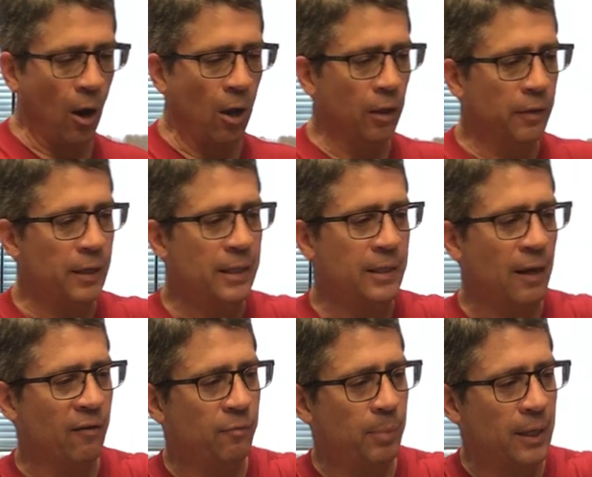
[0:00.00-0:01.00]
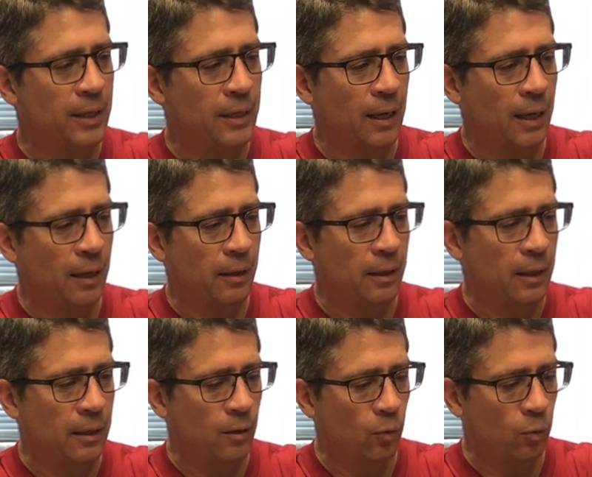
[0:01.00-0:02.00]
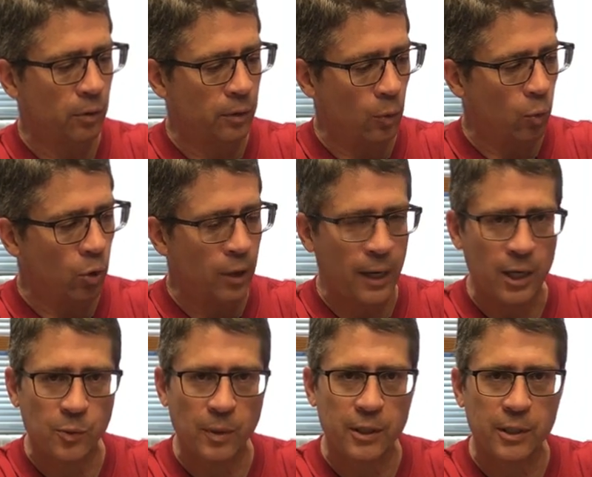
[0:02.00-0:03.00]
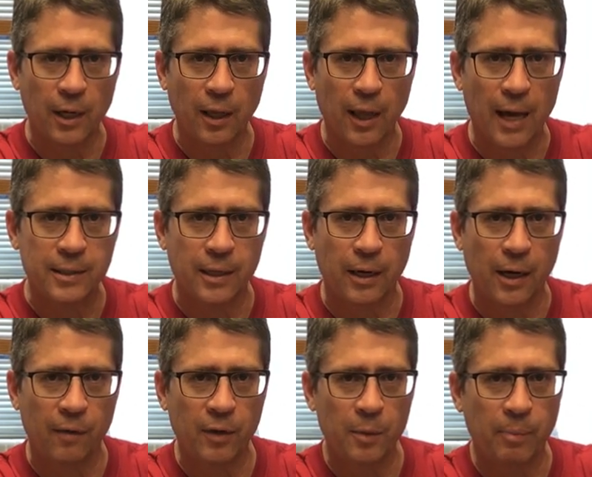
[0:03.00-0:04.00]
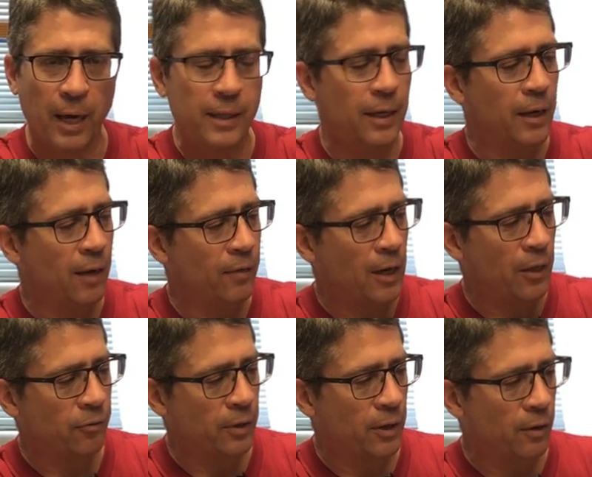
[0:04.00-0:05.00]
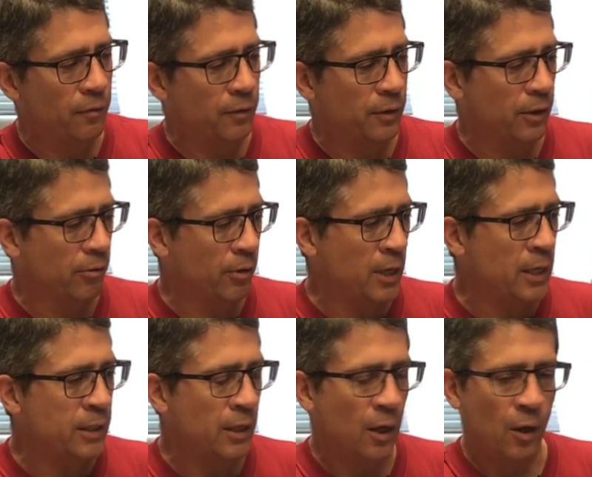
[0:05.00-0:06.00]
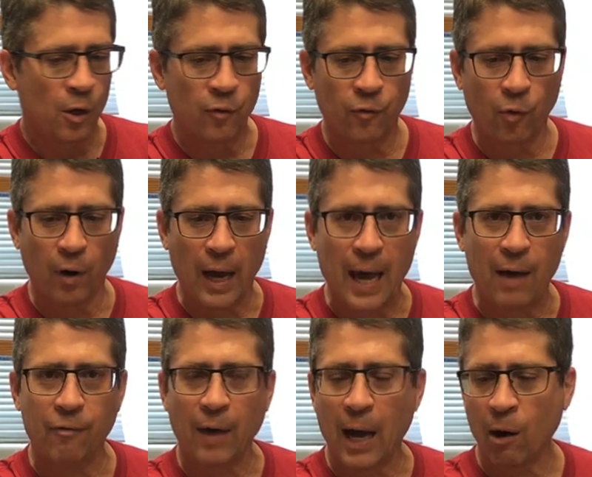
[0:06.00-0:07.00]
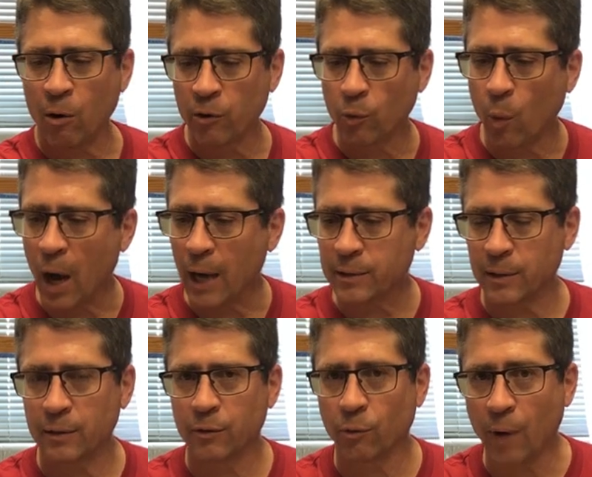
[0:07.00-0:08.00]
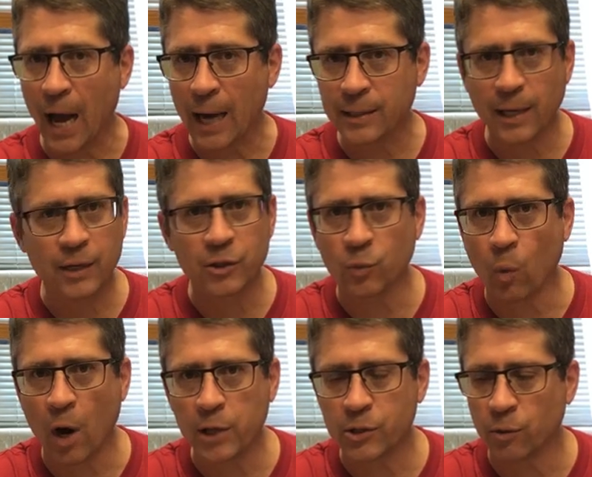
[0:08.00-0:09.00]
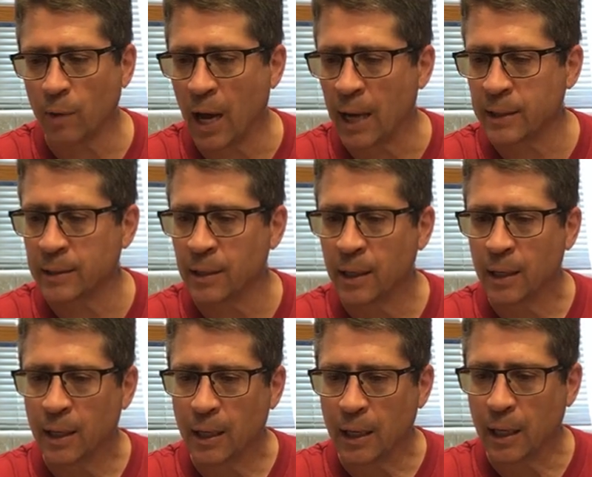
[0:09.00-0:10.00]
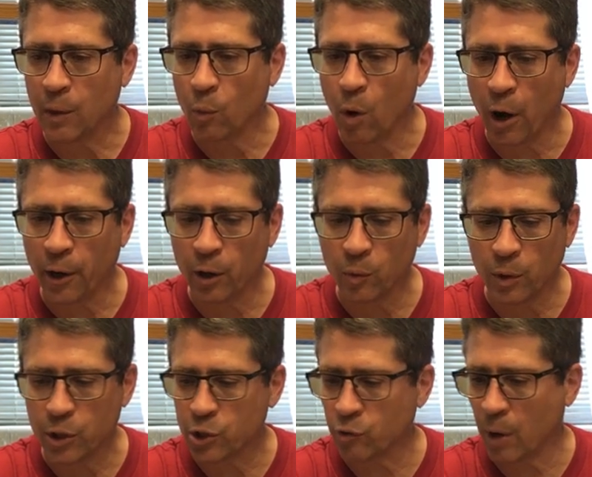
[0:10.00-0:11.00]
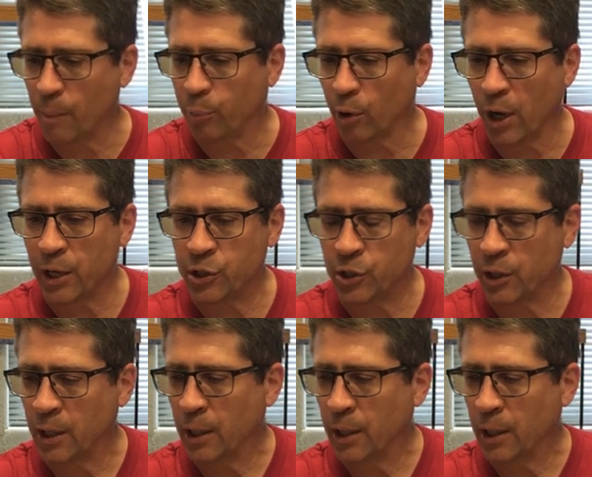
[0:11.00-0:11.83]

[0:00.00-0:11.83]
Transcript: all of these have been, uh, the, the, the wood has been sterilized in an oven, baked in an oven at 350 degrees for a half hour. The rocks, the rocks I just washed the rocks in water with a scrub brush.